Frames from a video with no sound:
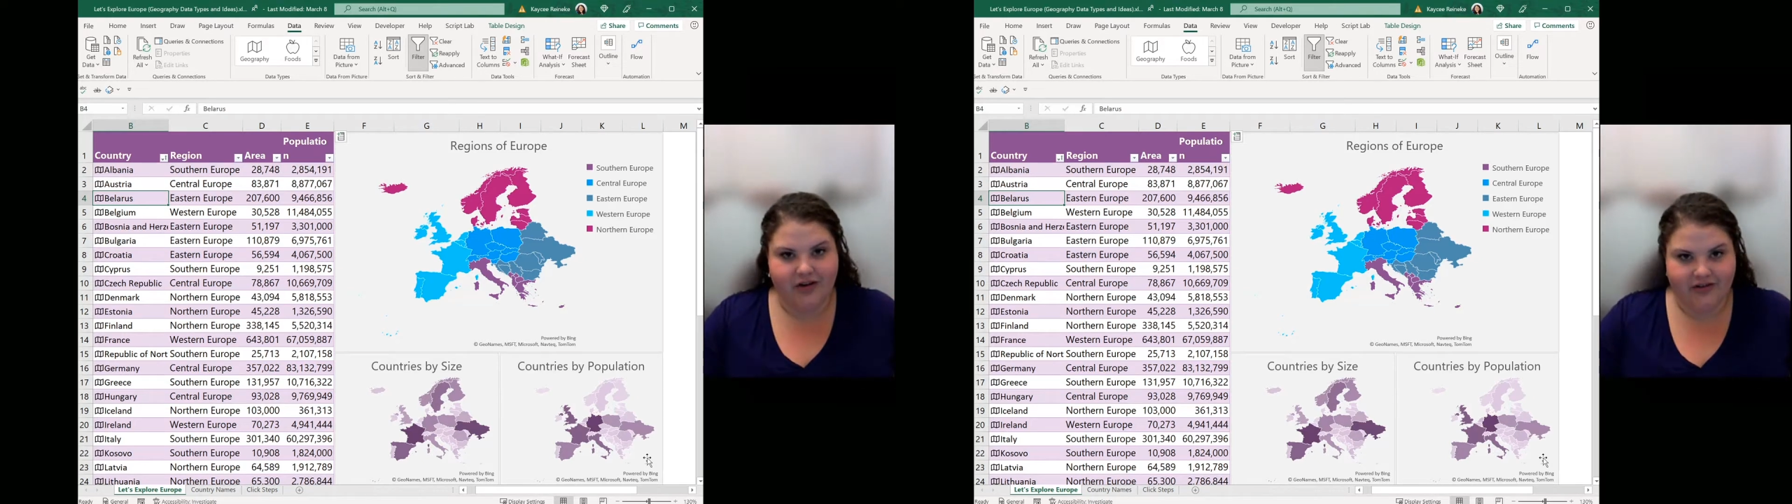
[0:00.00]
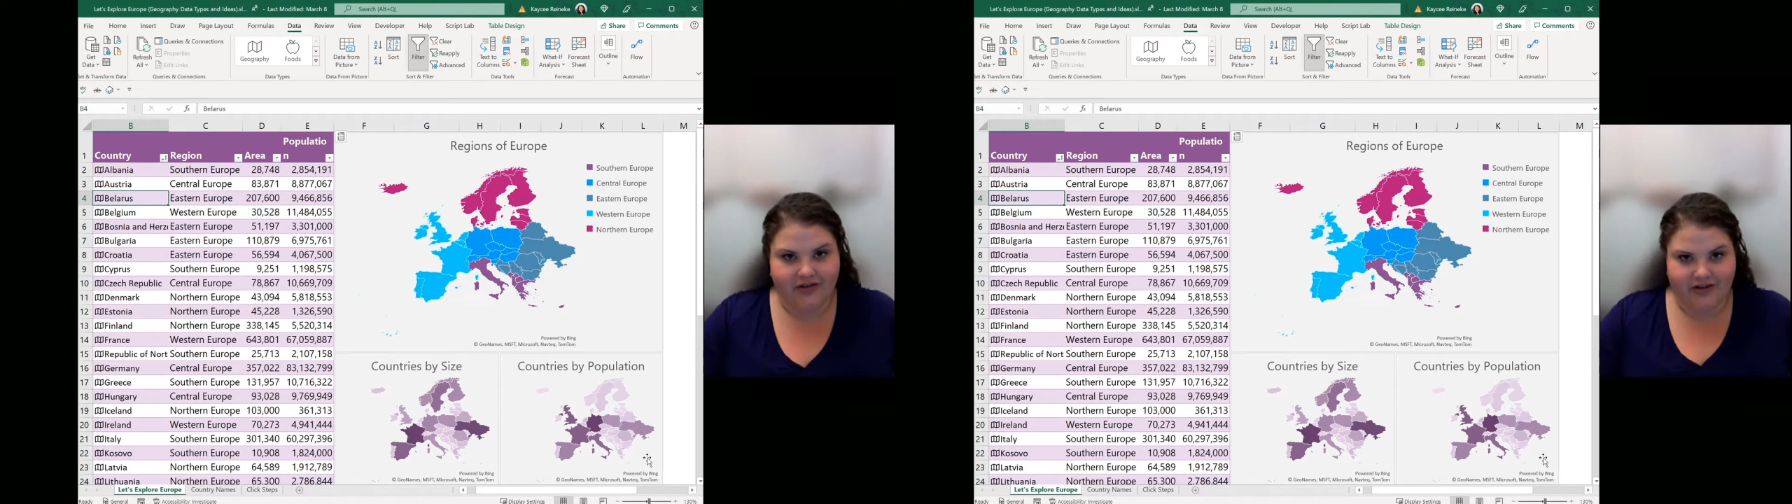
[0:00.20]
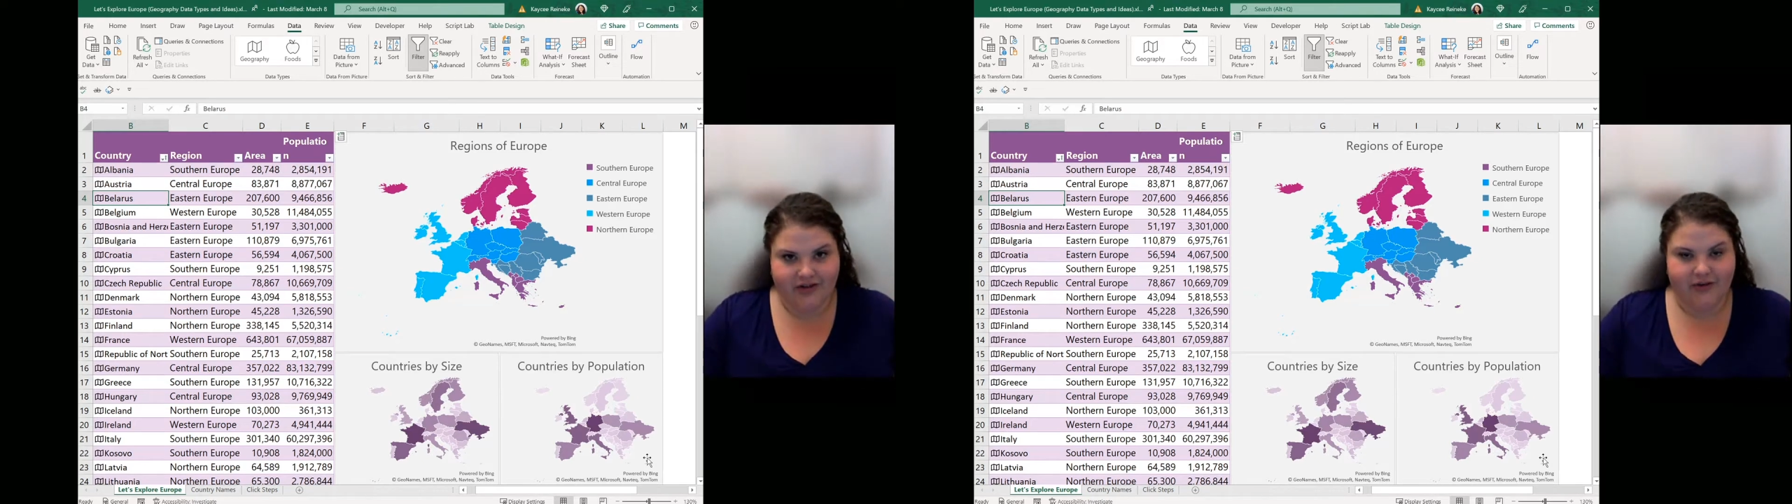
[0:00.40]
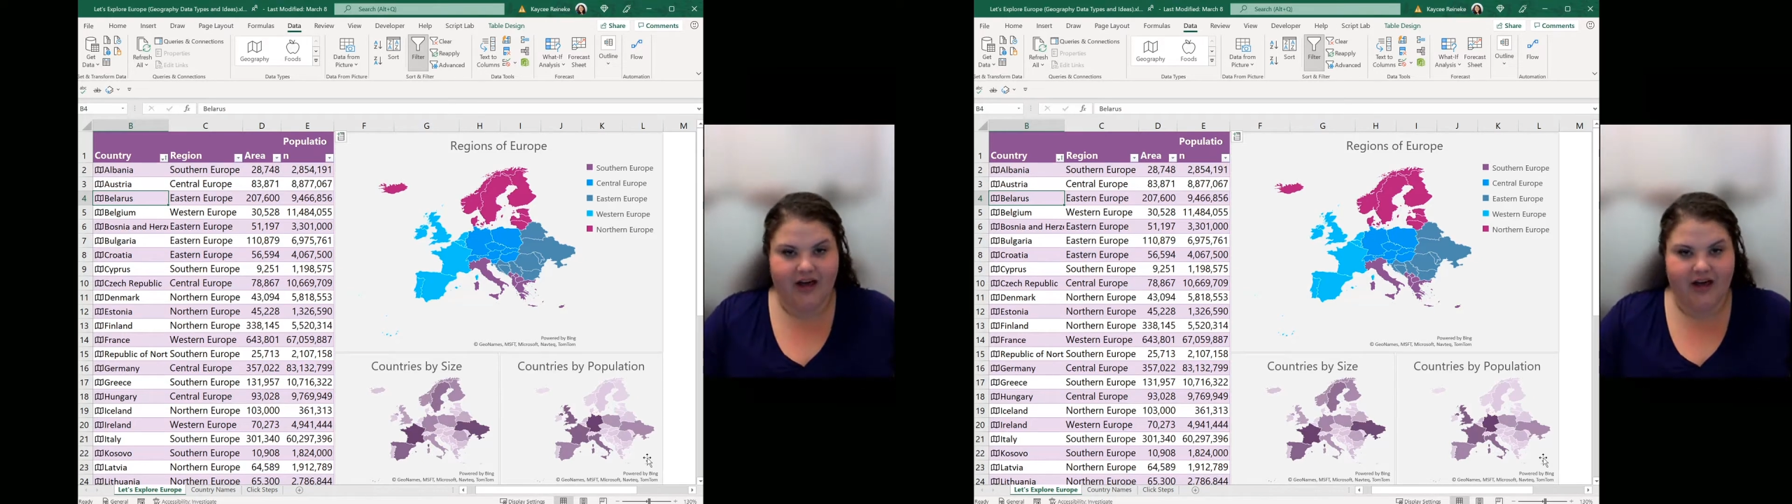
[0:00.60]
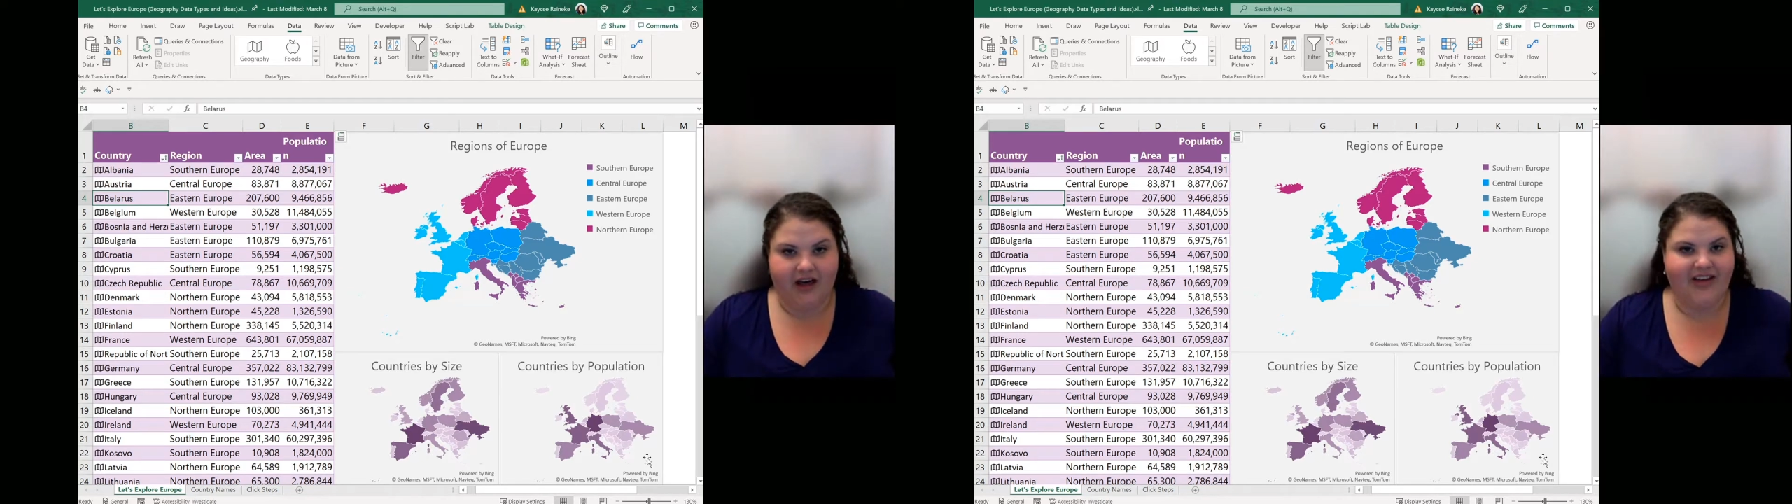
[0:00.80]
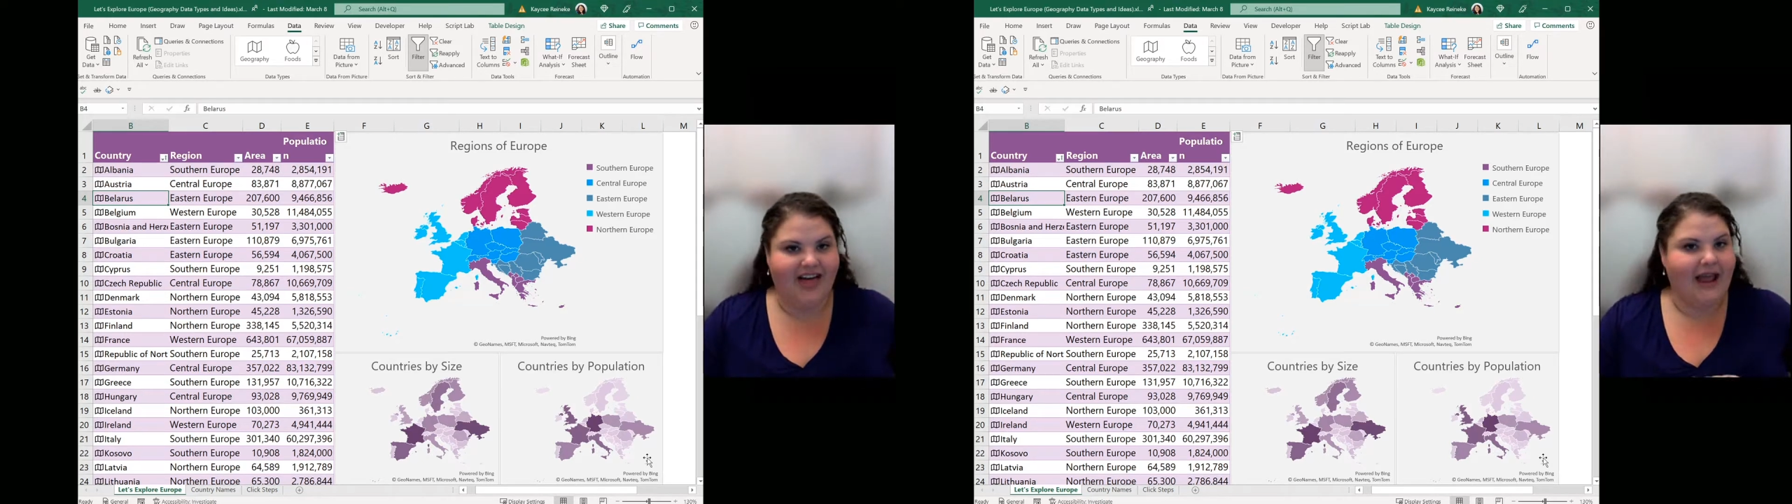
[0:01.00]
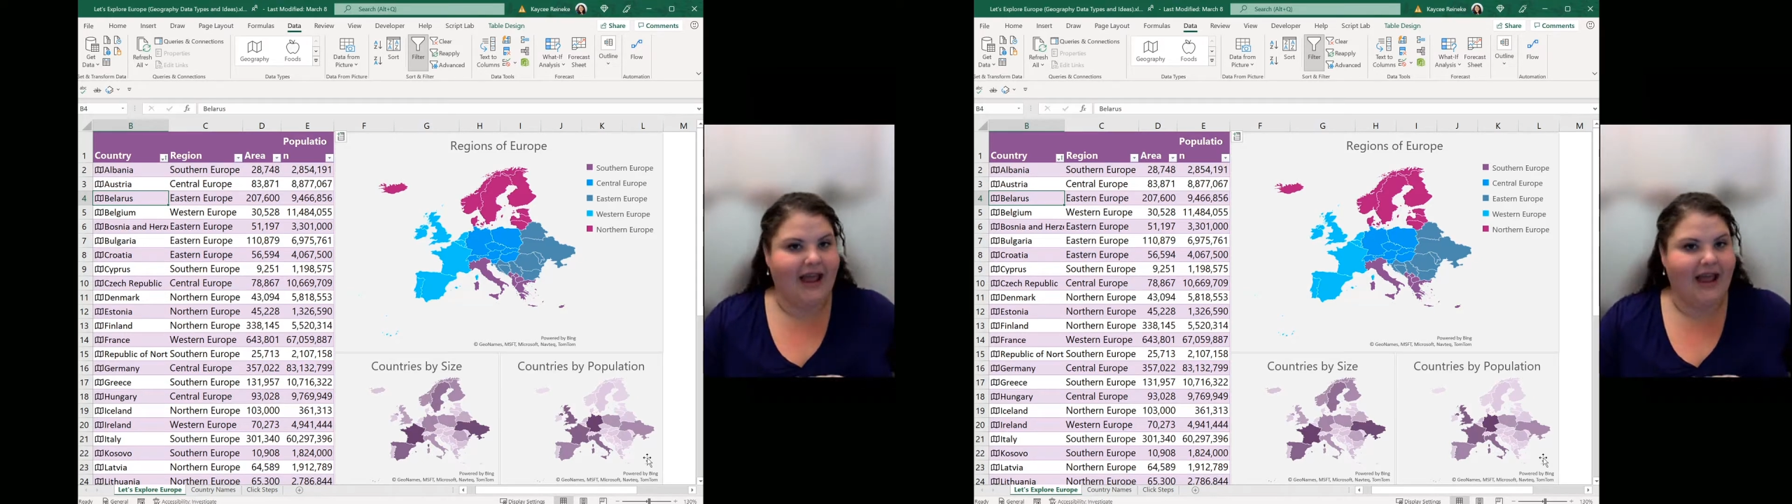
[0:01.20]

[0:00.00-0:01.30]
overview of